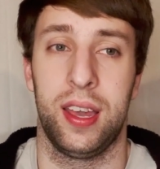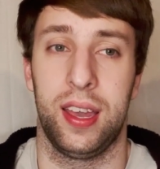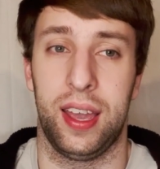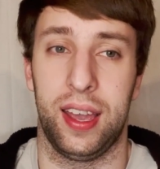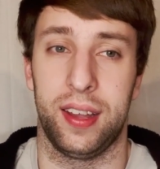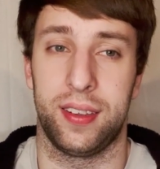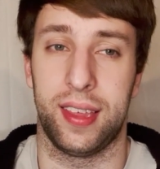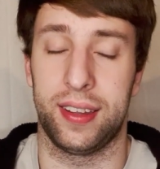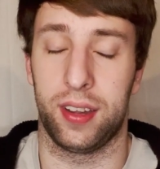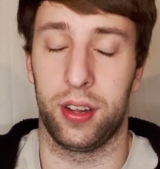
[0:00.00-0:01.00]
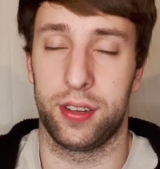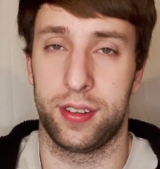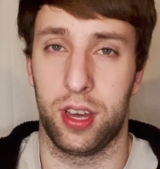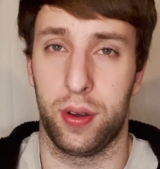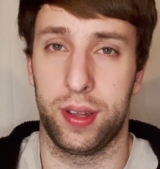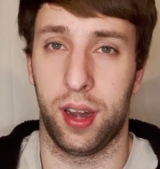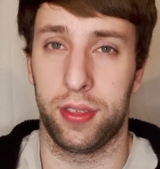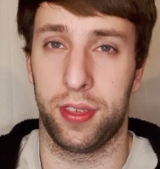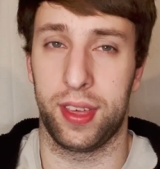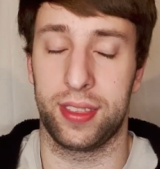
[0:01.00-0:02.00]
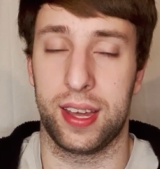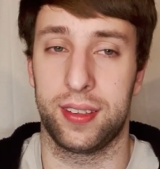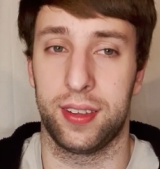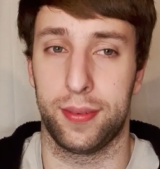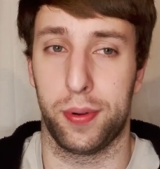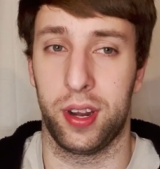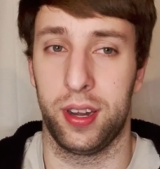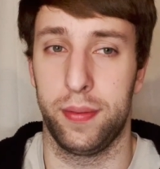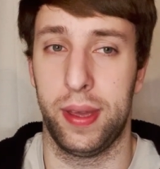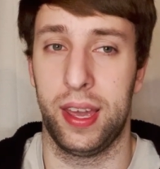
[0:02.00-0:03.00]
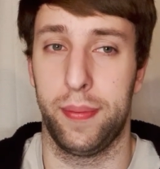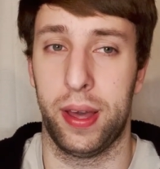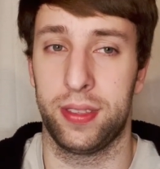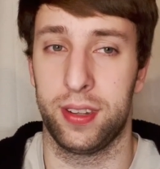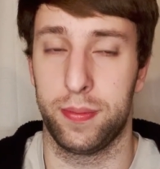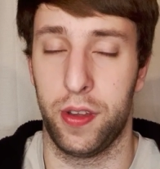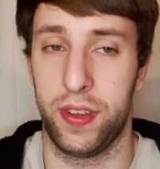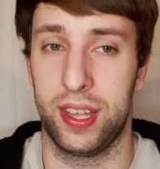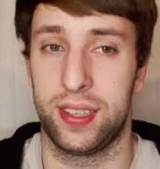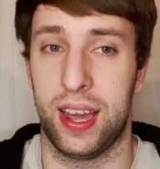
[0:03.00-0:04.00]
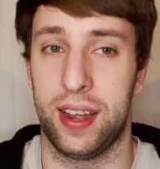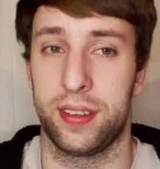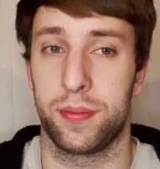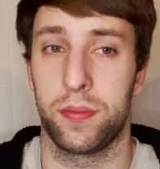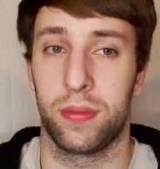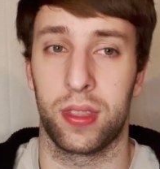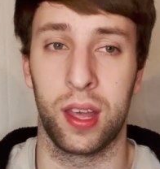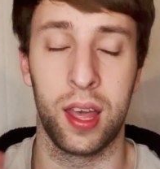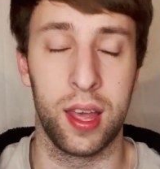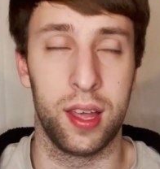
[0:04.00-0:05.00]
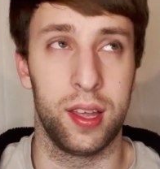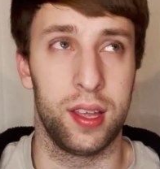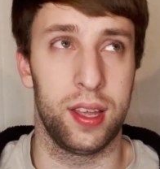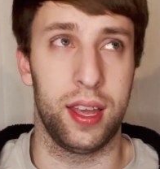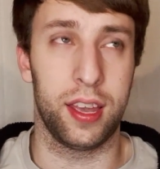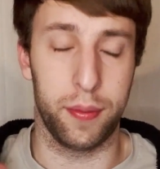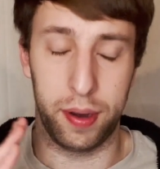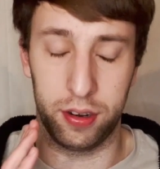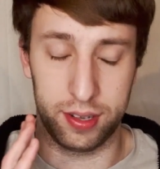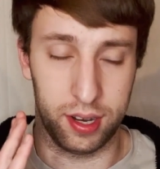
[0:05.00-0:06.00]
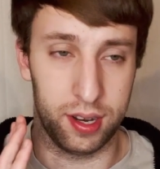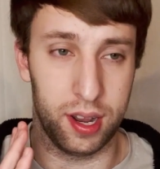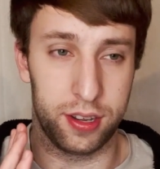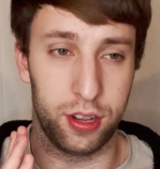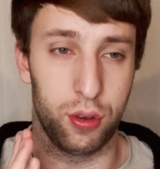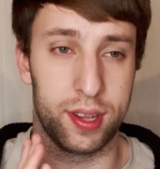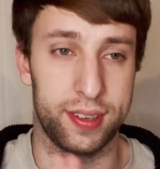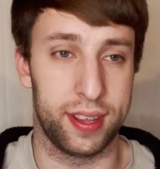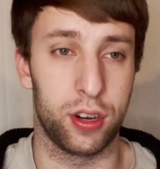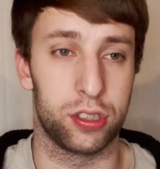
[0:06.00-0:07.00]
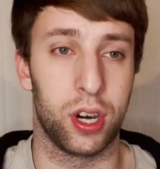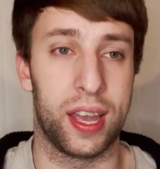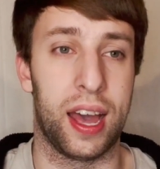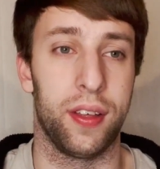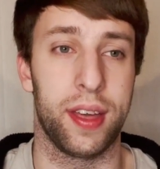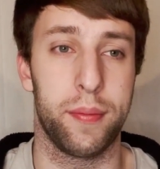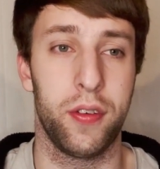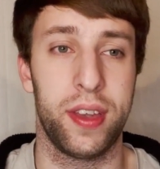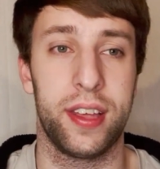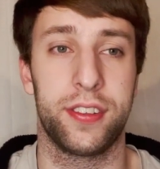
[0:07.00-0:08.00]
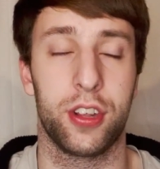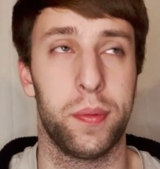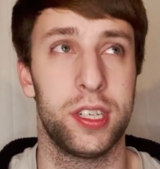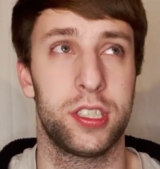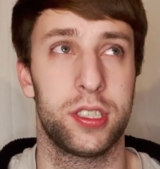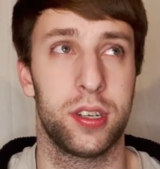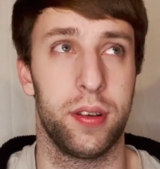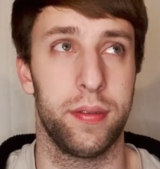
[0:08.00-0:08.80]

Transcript: And that's also another thing that disappointed me about this movie is that in comparison to Casino Royale, that movie is so much